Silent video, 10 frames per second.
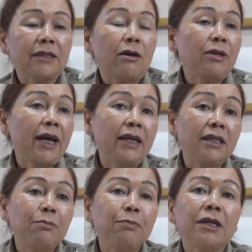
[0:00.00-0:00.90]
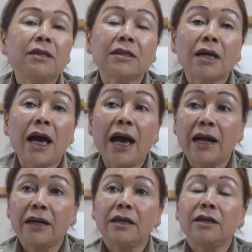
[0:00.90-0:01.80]
now the NDPS
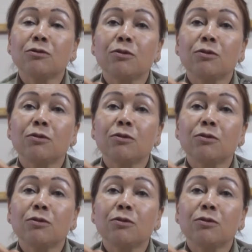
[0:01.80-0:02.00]
Act is